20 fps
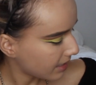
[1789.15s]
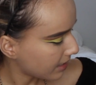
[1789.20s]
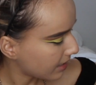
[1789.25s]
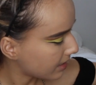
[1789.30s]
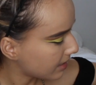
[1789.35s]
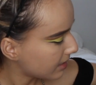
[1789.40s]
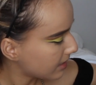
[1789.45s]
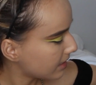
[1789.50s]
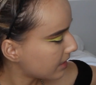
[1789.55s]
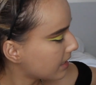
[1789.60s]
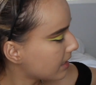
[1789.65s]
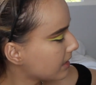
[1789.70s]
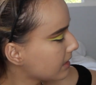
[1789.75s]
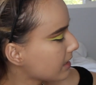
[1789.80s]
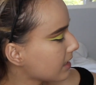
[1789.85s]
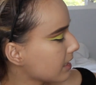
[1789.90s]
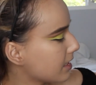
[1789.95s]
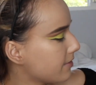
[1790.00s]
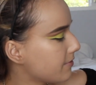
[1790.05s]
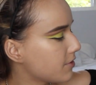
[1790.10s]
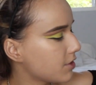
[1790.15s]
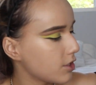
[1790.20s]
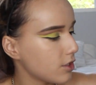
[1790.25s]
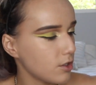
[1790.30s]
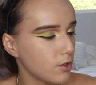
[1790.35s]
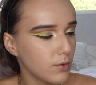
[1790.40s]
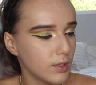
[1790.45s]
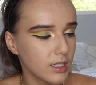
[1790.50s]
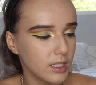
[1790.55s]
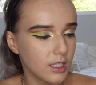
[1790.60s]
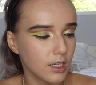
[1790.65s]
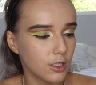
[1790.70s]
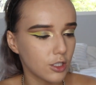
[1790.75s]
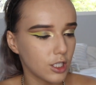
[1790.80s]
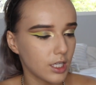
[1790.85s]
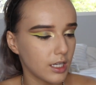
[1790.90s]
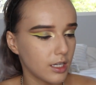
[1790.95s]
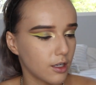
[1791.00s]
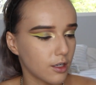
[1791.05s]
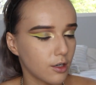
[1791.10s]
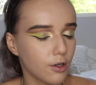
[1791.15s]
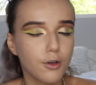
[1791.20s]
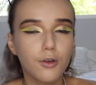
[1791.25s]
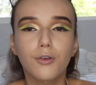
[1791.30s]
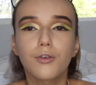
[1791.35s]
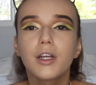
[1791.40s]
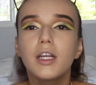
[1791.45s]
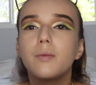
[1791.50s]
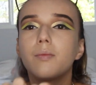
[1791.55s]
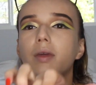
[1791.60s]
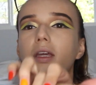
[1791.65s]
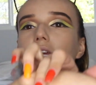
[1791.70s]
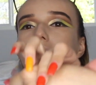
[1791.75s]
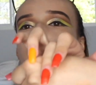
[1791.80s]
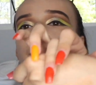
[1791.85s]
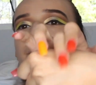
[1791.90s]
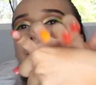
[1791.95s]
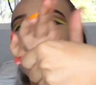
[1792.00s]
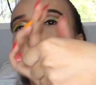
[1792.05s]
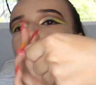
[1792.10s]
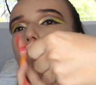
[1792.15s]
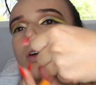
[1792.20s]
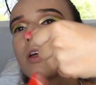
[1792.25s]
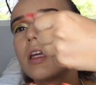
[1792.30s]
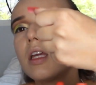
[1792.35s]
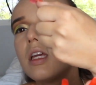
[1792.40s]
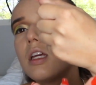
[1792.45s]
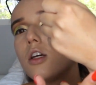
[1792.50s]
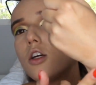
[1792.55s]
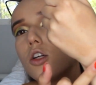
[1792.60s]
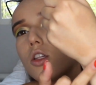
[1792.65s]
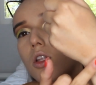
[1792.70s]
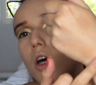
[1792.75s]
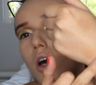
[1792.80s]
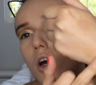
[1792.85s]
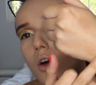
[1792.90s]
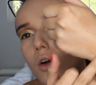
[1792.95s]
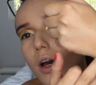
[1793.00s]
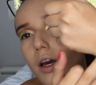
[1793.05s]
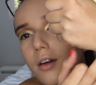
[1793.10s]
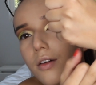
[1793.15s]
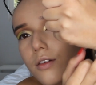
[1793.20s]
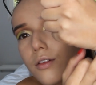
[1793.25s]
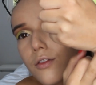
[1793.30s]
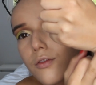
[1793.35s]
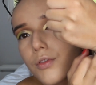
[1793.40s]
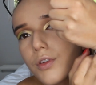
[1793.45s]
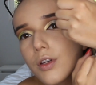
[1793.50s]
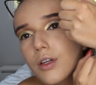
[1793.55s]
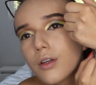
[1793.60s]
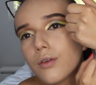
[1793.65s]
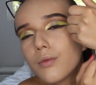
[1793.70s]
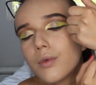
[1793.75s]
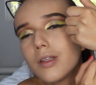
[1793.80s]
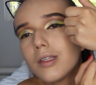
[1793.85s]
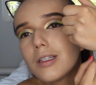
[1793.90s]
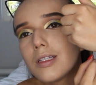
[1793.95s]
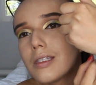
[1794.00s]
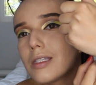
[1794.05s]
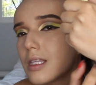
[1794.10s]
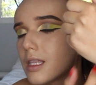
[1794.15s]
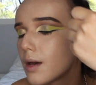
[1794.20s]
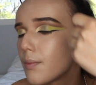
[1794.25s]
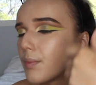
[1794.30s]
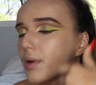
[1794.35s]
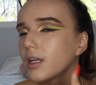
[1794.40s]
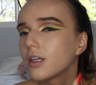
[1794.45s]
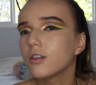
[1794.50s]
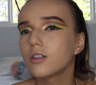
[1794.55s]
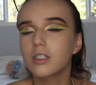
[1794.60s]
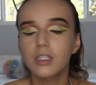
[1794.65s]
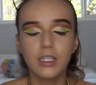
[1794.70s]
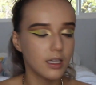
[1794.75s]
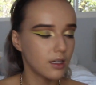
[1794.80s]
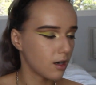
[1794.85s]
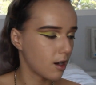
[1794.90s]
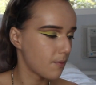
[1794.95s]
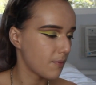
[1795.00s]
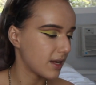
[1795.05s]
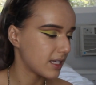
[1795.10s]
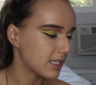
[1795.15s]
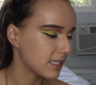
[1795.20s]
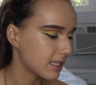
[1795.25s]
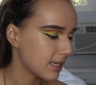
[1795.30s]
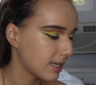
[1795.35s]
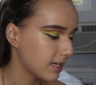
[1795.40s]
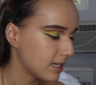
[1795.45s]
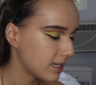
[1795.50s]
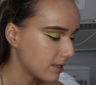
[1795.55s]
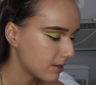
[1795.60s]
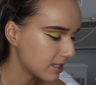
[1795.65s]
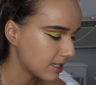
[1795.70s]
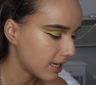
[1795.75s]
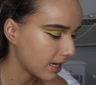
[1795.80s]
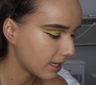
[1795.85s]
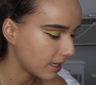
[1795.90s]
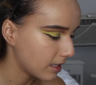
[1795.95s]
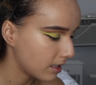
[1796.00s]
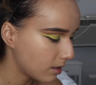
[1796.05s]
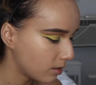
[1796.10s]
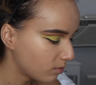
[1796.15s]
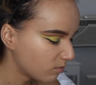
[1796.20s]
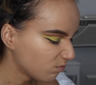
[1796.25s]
It leaves you with such like a creamy, milky glow. I don't know if you can really see that, but you'll see it on my skin in a second.